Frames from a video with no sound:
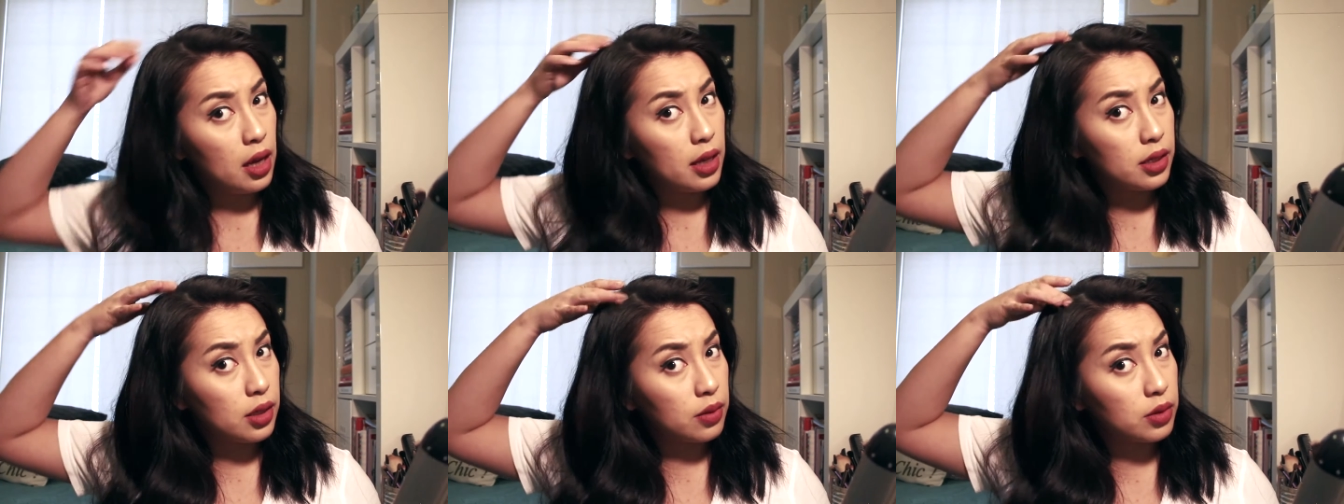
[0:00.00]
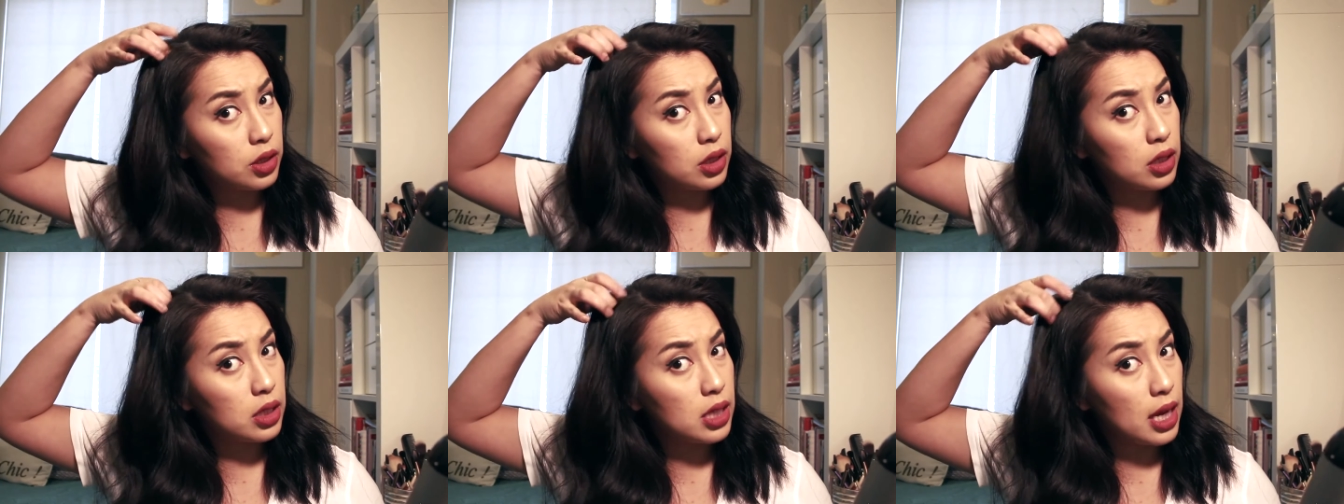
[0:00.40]
So I'm just
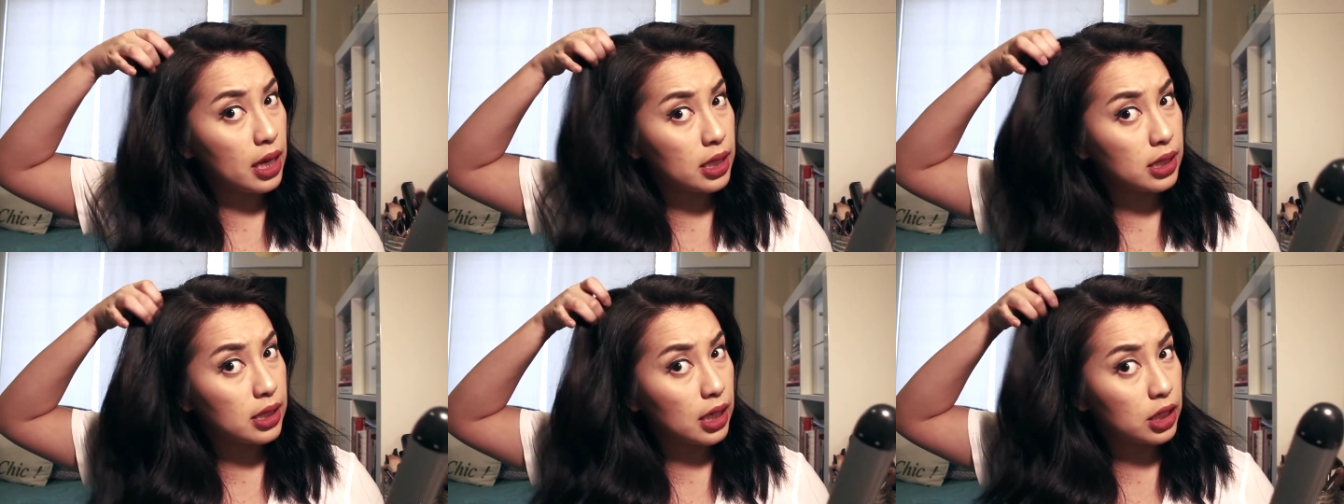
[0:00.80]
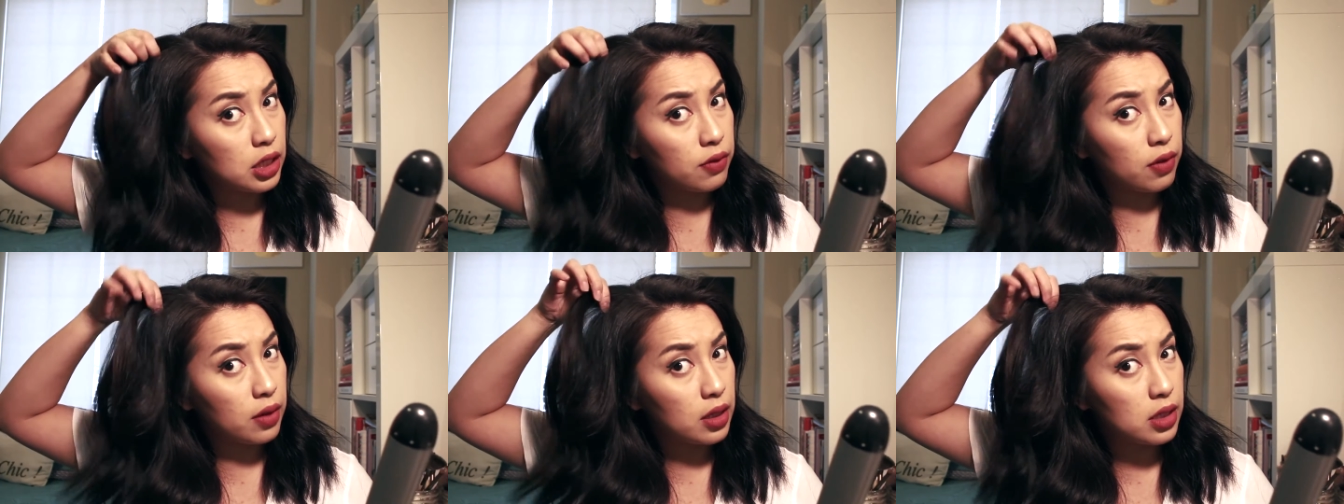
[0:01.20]
going to take a
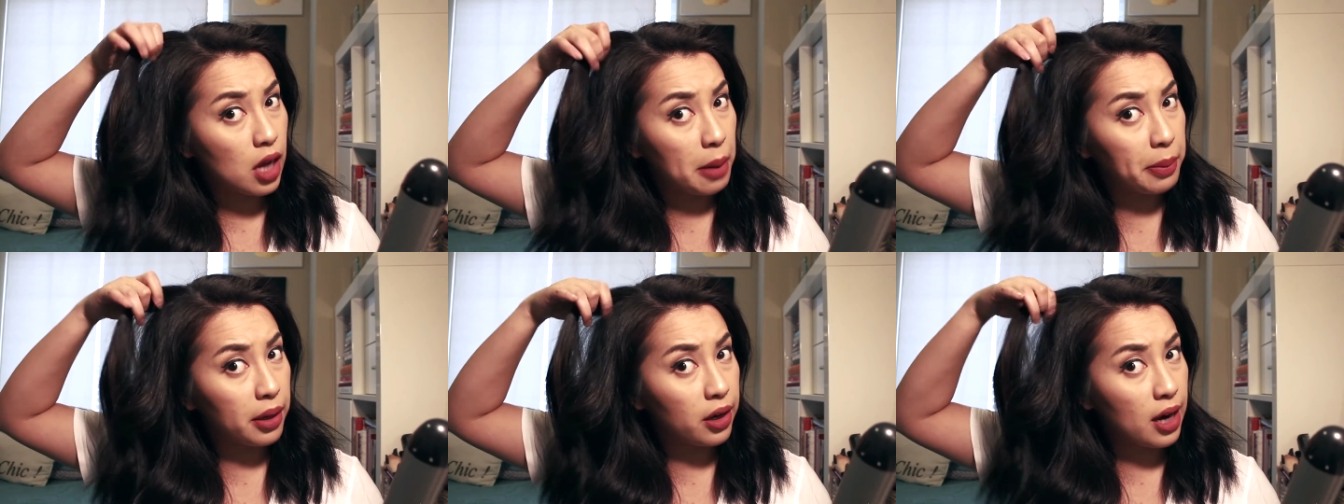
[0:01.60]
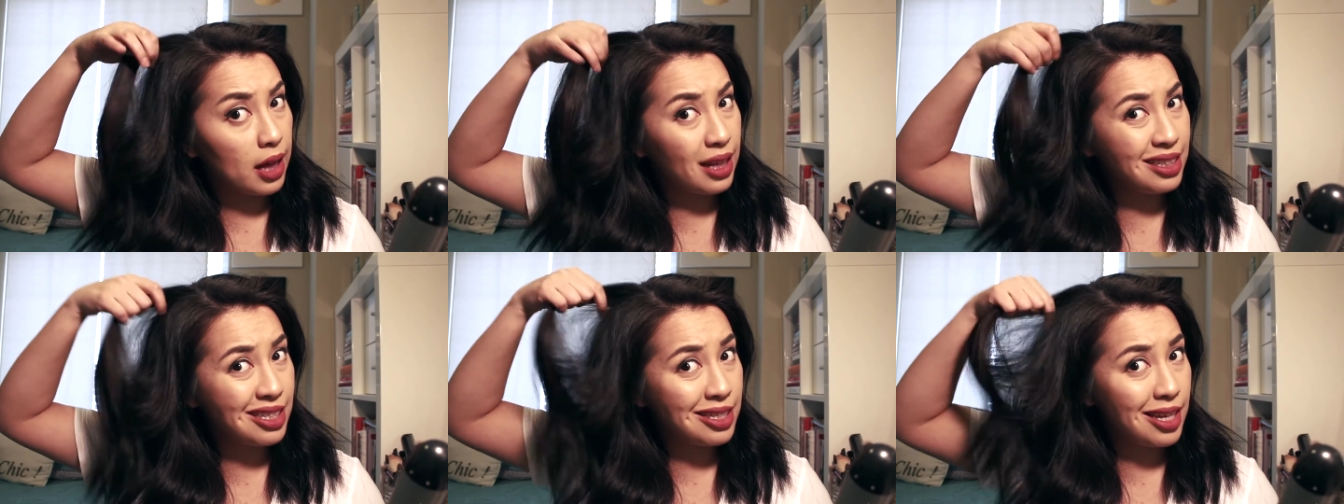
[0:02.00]
section from the top here. I
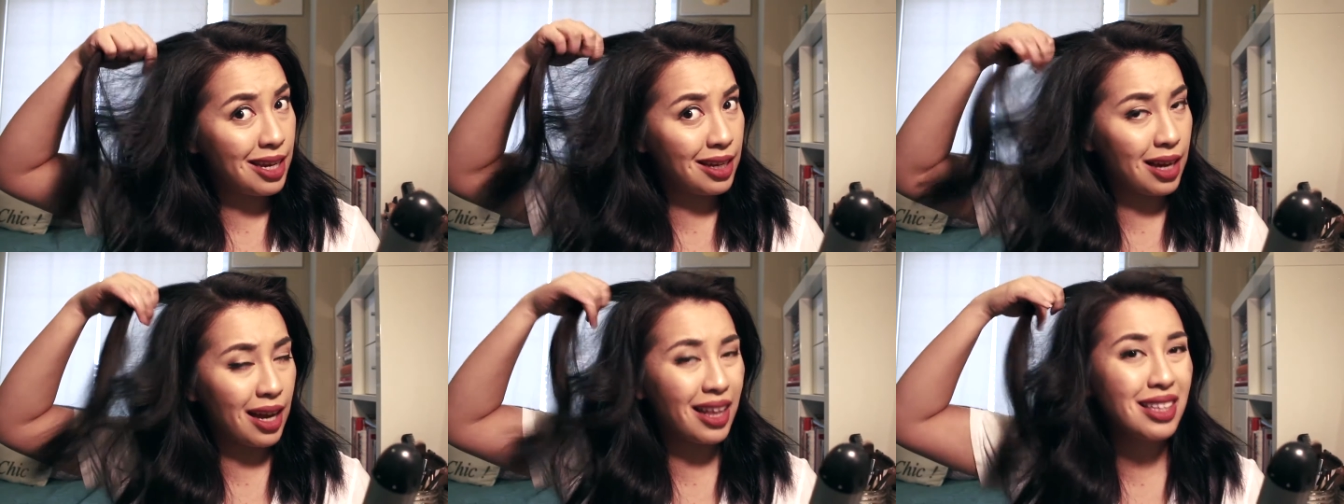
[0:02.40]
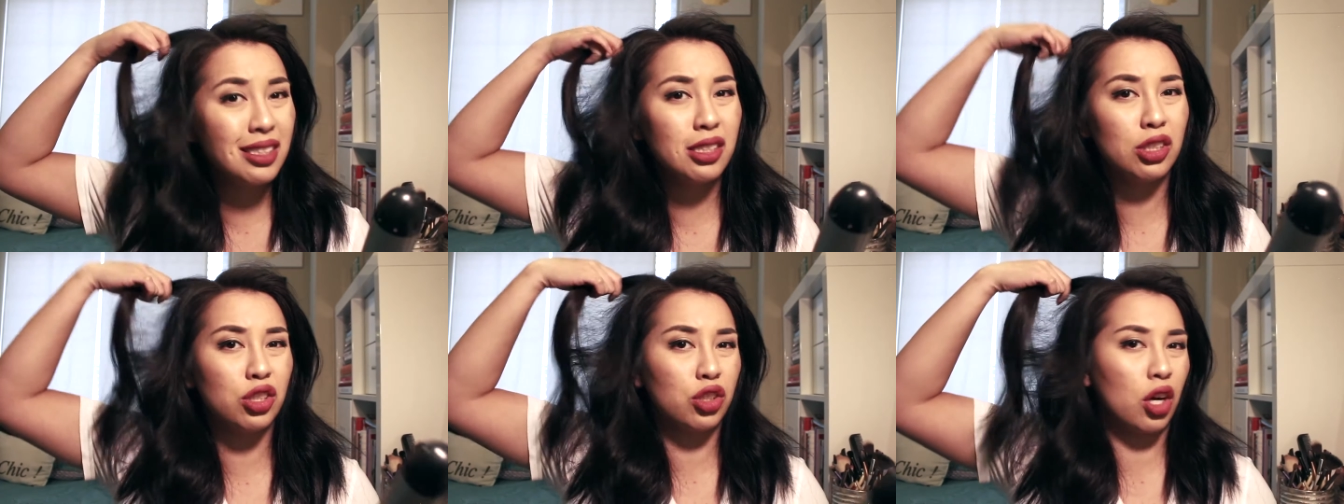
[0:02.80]
like
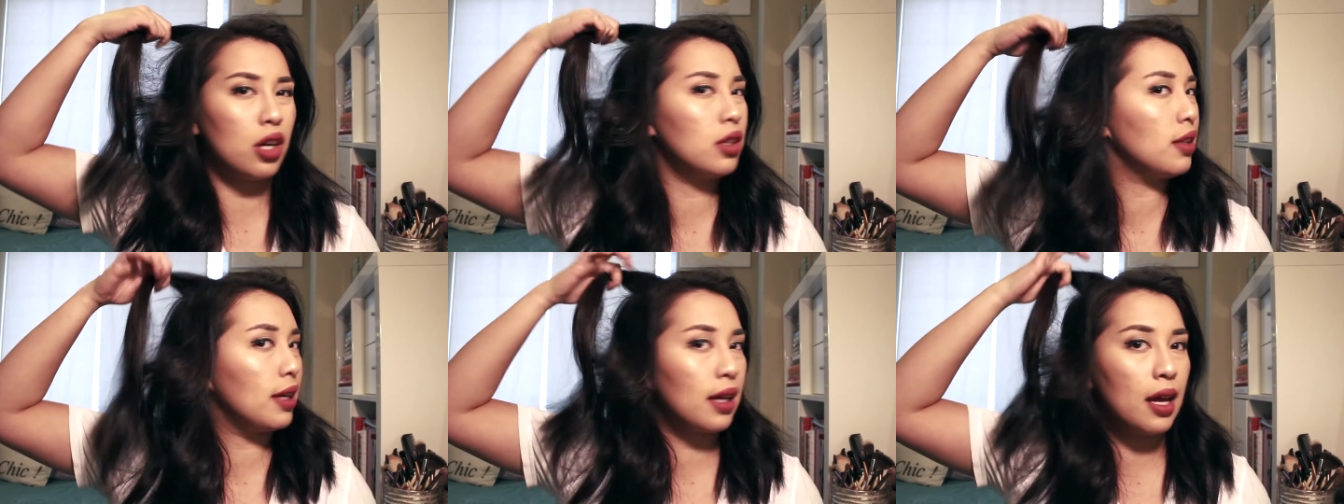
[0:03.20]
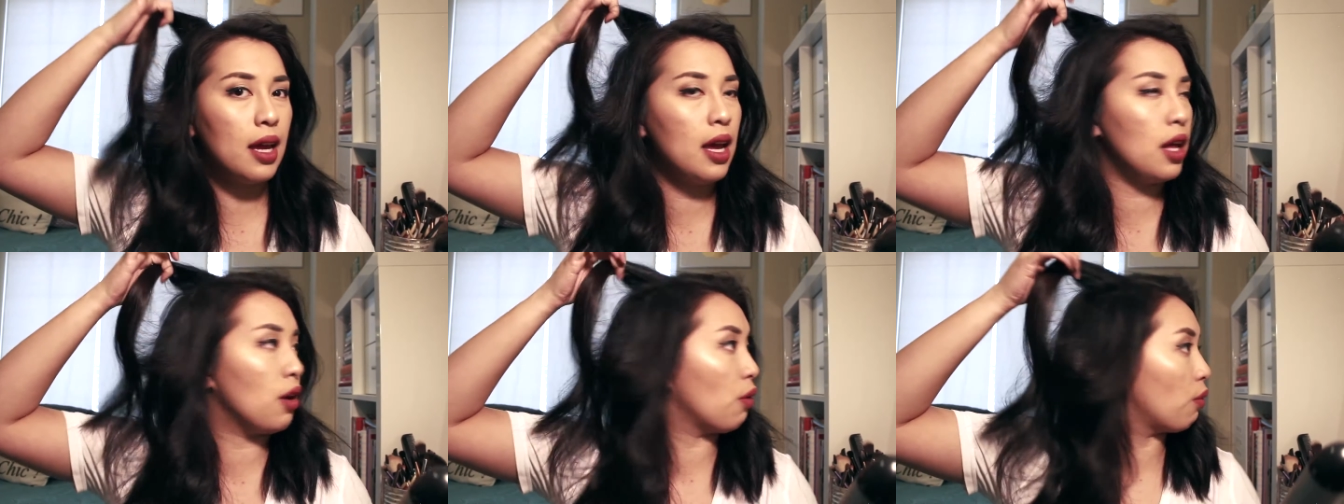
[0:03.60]
to start like
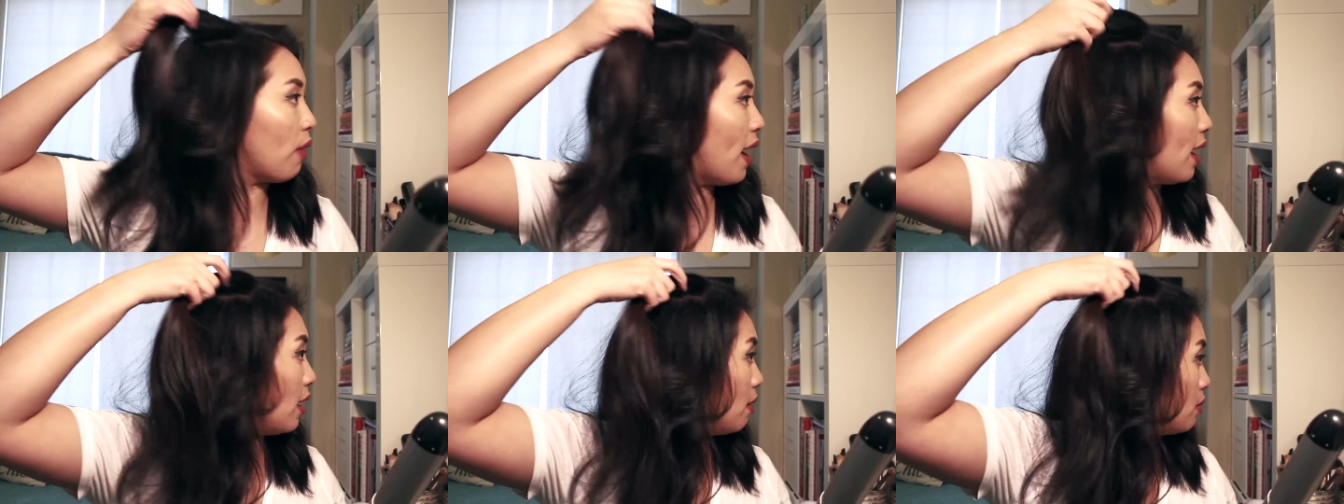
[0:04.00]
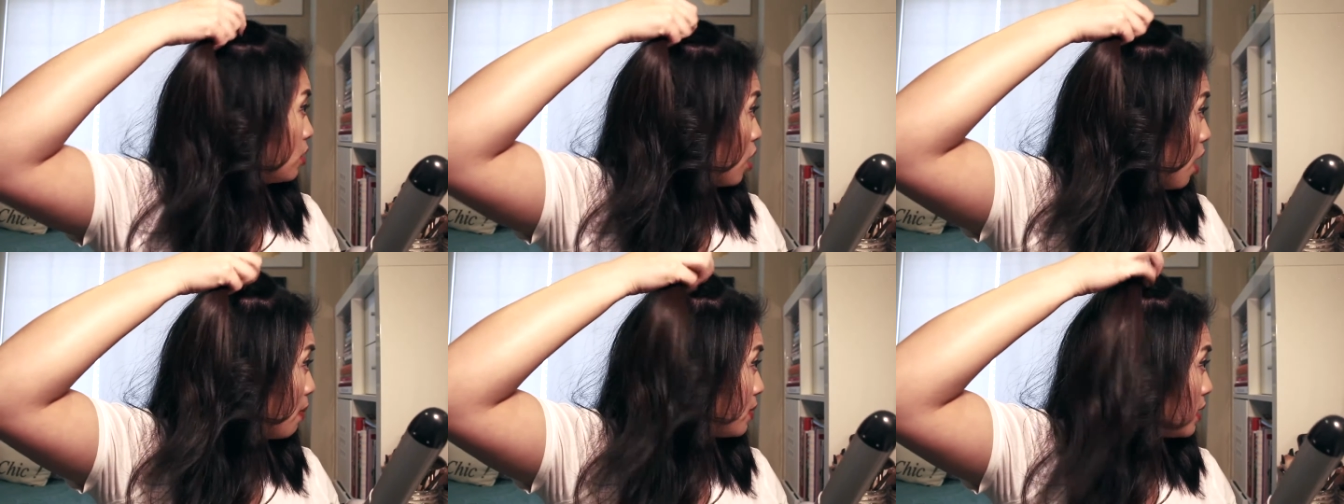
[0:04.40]
in a random top